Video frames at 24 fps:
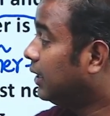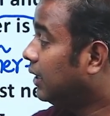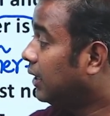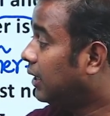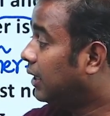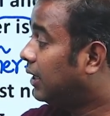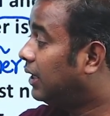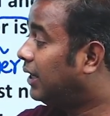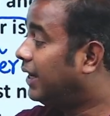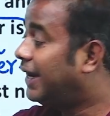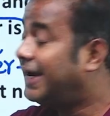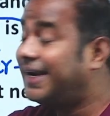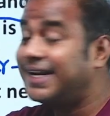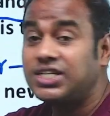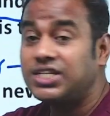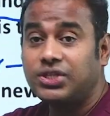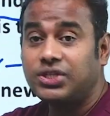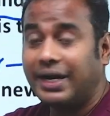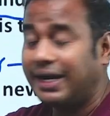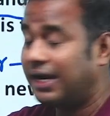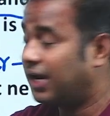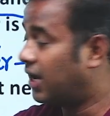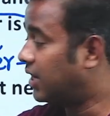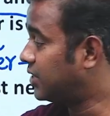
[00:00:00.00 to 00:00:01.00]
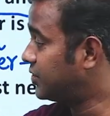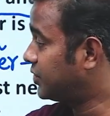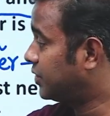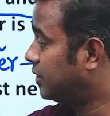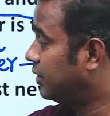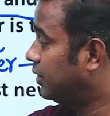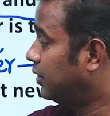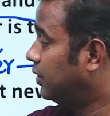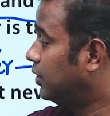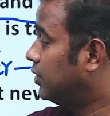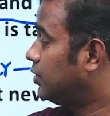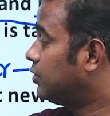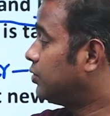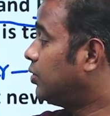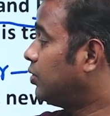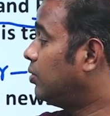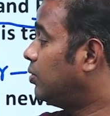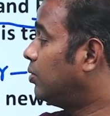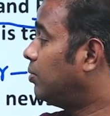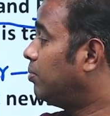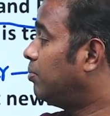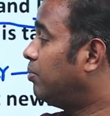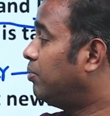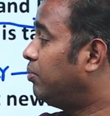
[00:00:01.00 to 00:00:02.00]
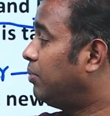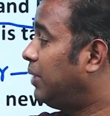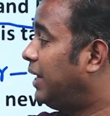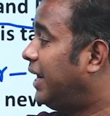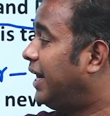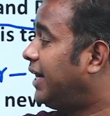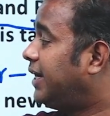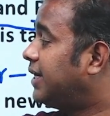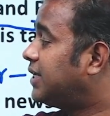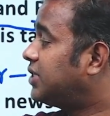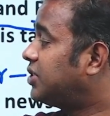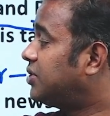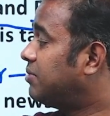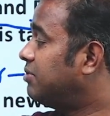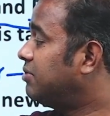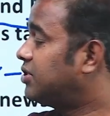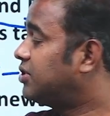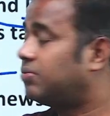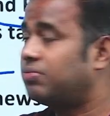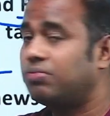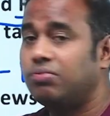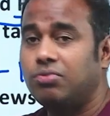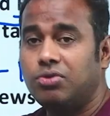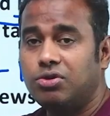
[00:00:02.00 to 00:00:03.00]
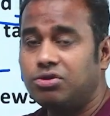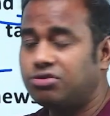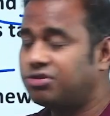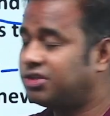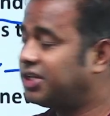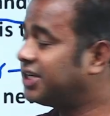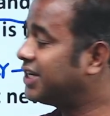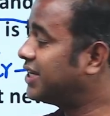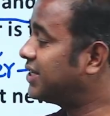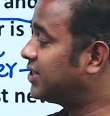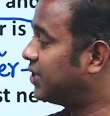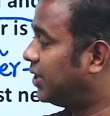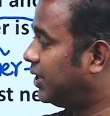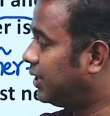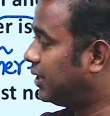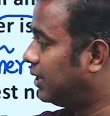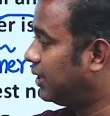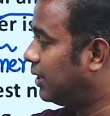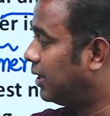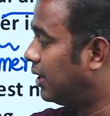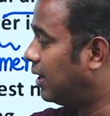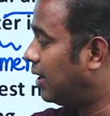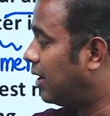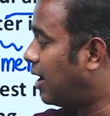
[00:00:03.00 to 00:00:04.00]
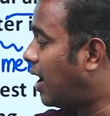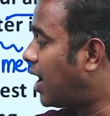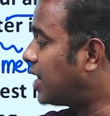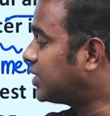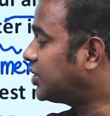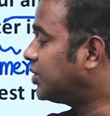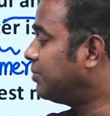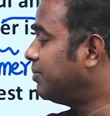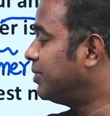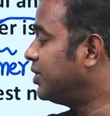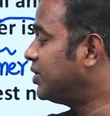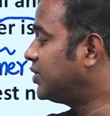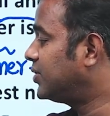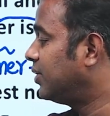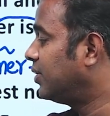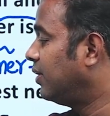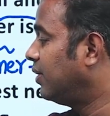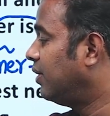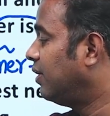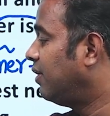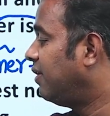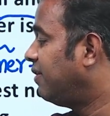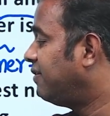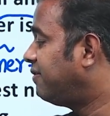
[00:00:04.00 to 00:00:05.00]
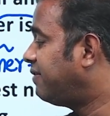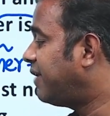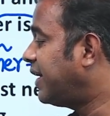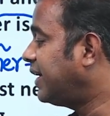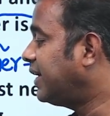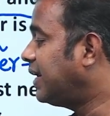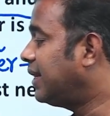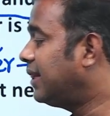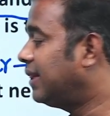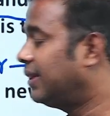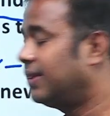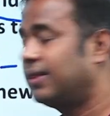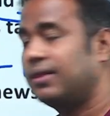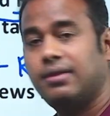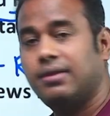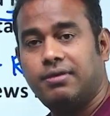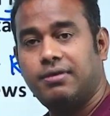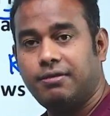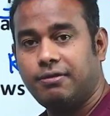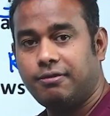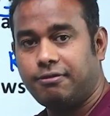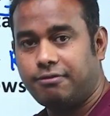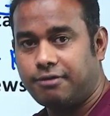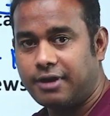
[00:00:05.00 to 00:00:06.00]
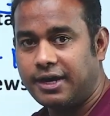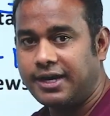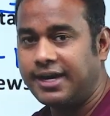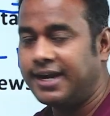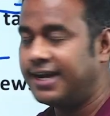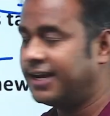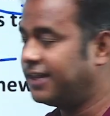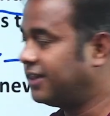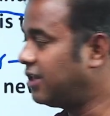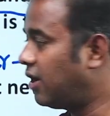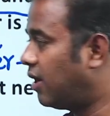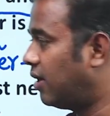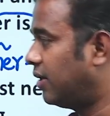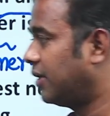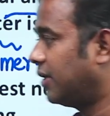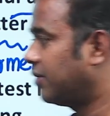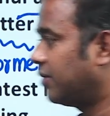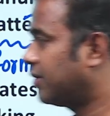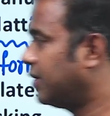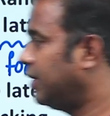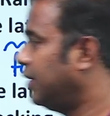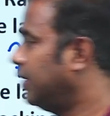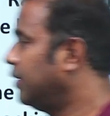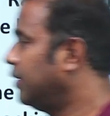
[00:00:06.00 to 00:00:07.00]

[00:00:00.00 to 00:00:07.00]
latest and last. So latest means most recent, last means final in the order. Okay,